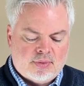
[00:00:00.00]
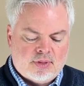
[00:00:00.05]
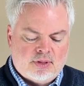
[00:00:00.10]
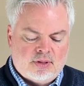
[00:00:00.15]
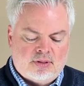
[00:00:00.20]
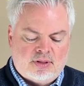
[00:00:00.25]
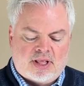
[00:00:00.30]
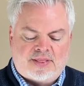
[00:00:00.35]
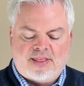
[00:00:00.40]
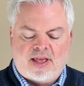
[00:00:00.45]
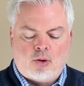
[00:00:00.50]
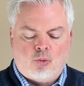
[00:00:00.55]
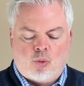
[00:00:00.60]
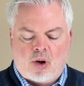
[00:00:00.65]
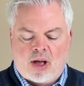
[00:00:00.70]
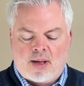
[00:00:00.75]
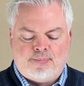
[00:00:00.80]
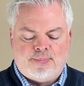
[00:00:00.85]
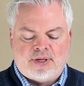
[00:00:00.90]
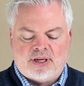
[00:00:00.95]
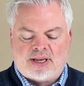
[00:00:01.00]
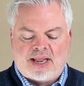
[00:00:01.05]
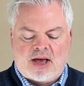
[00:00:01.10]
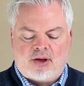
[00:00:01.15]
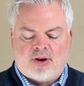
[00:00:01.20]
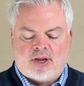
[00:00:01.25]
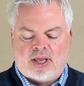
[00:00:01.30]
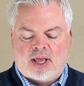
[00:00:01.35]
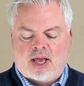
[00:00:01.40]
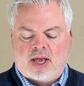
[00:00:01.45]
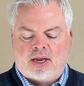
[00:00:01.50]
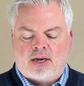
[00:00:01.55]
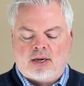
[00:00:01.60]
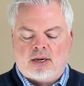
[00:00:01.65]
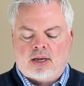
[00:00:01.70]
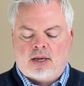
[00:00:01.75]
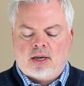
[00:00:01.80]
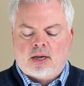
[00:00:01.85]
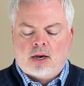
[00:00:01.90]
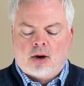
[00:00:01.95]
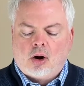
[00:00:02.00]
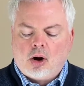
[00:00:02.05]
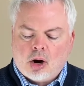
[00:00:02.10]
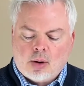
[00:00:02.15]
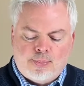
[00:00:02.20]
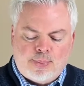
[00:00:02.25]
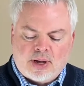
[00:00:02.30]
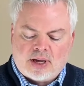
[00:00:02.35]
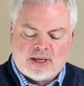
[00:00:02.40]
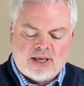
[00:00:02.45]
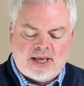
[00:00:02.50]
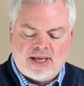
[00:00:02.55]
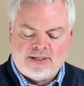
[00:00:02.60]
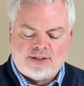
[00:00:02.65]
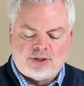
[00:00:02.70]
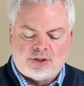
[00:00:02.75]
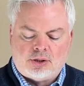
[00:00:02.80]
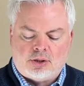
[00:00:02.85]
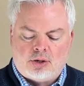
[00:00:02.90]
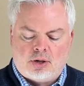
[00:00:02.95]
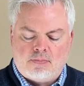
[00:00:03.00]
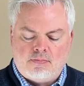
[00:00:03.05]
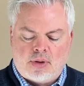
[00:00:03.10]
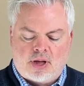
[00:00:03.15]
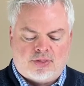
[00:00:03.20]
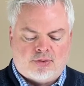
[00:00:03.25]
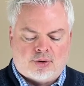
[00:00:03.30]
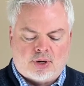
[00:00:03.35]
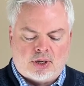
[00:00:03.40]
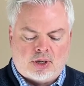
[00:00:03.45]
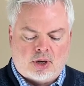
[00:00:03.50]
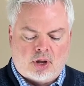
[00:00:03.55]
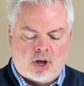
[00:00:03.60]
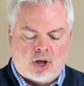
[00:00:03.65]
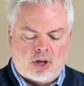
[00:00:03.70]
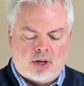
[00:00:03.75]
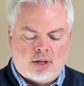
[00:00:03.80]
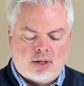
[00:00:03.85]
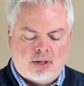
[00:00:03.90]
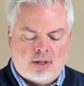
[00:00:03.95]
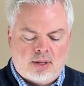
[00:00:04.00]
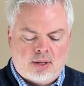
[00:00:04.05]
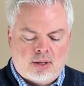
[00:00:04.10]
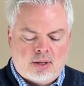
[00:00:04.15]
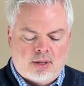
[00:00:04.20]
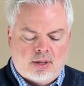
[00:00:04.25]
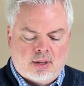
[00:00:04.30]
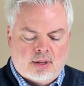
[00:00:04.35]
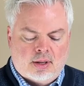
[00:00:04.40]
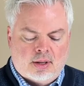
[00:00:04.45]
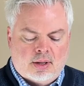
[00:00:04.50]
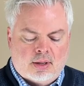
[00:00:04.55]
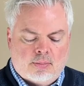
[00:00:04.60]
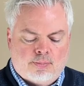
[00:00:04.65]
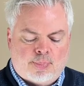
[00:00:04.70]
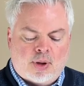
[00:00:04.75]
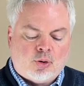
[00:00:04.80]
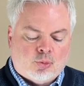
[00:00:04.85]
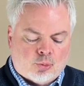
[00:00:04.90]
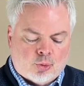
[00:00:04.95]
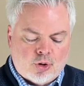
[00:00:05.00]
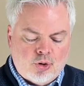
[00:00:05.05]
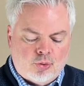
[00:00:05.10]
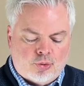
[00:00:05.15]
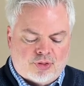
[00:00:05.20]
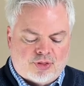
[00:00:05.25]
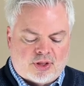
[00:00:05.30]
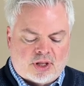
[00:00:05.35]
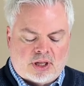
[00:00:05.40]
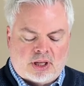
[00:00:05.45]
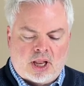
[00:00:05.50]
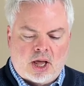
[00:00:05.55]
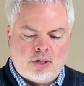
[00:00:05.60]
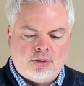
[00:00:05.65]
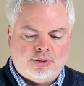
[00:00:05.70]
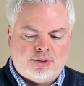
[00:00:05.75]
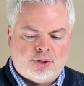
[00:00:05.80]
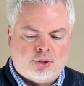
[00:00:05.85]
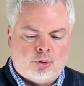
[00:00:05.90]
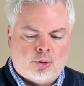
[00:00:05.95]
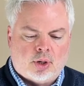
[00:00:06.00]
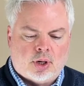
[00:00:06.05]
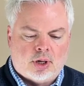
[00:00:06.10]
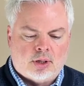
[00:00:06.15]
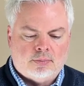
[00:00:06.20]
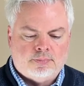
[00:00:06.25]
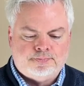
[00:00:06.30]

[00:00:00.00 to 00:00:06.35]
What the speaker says: Then they wept aloud again. Orpah kissed her mother-in-law, but Ruth clung to her.